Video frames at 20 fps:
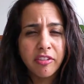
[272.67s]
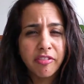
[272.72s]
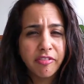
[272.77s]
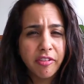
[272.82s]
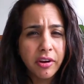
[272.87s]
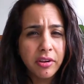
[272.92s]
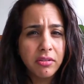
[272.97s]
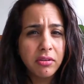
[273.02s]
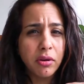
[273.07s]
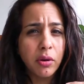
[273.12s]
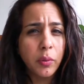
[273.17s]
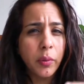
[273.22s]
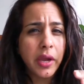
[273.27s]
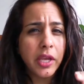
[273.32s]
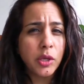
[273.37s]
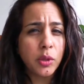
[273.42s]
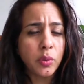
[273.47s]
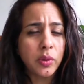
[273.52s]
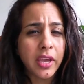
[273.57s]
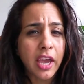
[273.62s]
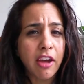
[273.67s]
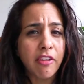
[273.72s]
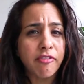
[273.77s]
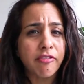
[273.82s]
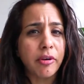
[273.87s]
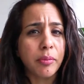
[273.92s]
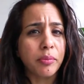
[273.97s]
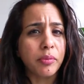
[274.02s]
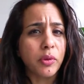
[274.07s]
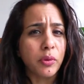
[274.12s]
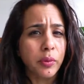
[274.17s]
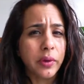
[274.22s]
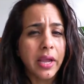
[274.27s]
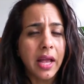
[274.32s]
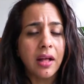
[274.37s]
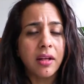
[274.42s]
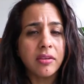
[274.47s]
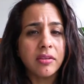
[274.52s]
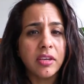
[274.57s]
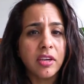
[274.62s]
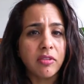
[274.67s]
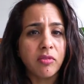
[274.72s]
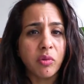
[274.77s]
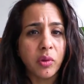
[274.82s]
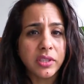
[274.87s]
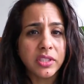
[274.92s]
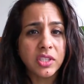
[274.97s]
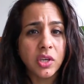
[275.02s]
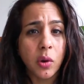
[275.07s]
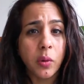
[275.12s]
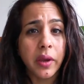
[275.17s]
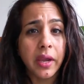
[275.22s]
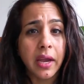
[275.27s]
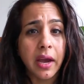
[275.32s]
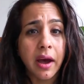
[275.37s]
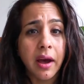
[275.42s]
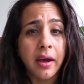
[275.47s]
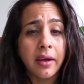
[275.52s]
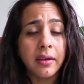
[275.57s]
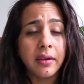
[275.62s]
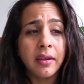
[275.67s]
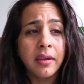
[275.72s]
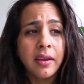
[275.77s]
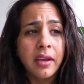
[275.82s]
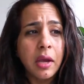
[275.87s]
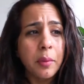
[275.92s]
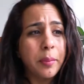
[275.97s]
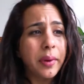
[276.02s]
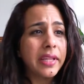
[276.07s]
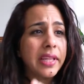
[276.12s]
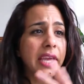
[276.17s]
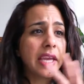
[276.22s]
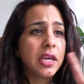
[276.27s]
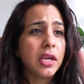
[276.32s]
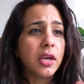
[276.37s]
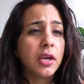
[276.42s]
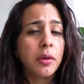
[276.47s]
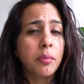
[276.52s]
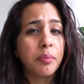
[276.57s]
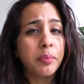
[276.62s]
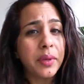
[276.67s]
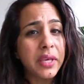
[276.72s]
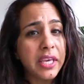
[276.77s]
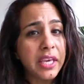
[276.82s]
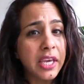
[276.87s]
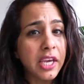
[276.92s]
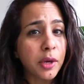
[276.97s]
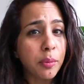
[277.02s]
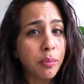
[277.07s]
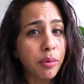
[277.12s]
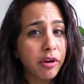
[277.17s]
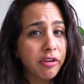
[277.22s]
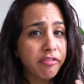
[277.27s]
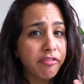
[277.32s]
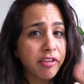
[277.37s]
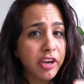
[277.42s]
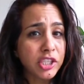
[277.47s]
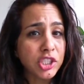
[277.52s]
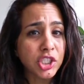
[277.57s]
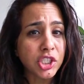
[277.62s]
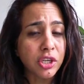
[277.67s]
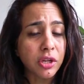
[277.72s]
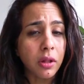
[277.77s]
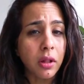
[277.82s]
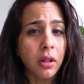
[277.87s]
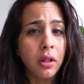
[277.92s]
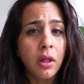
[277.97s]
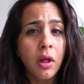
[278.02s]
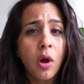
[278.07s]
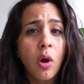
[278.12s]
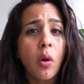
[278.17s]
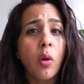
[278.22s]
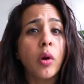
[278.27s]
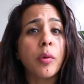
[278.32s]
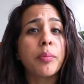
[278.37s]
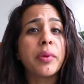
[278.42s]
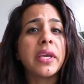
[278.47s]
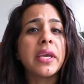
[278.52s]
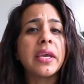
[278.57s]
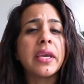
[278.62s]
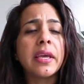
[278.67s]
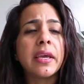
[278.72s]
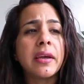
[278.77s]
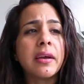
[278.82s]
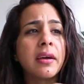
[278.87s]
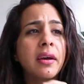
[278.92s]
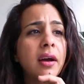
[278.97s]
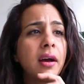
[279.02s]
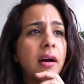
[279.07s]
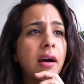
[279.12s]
The farther away you get from the reality of what's going on by like being professional or being